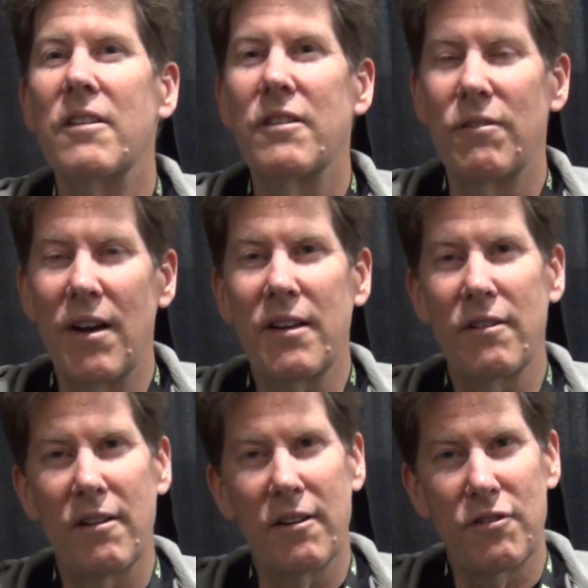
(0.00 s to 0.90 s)
The
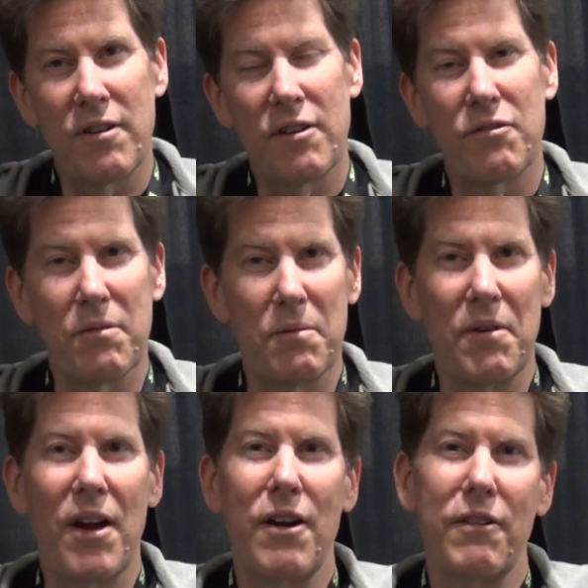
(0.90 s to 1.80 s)
Ragnarok
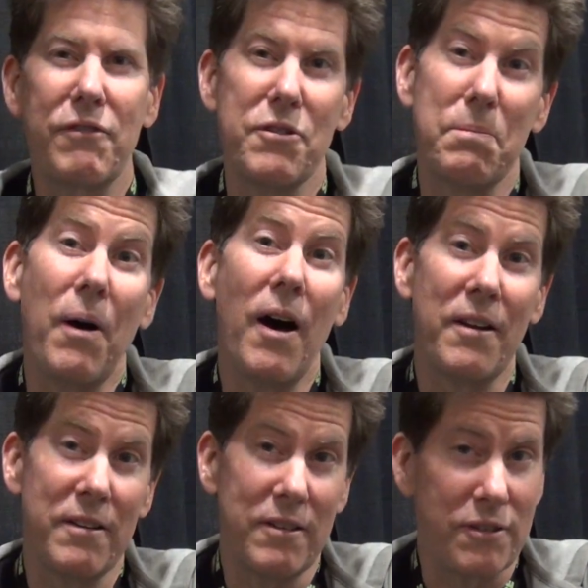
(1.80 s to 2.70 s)
transformer, however, is
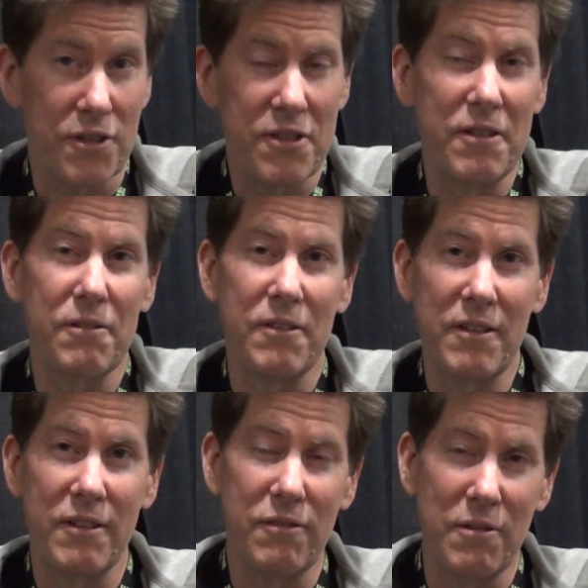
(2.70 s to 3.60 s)
potted and
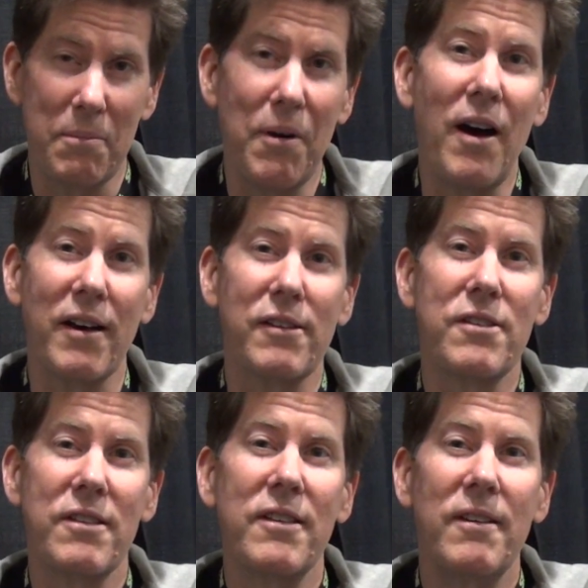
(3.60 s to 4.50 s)
shielded into a
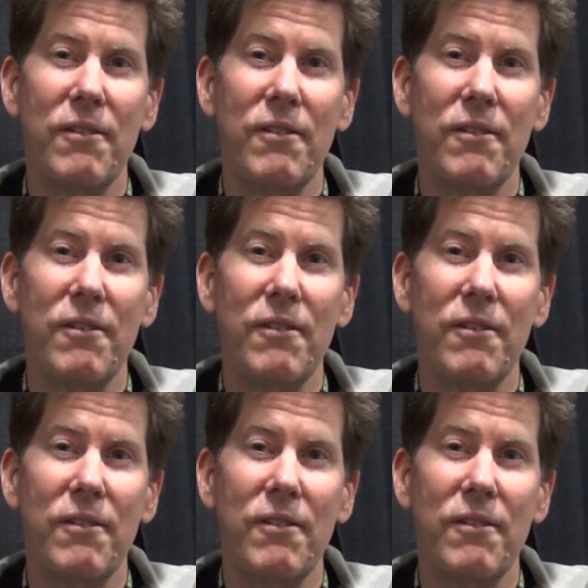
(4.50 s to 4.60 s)
box,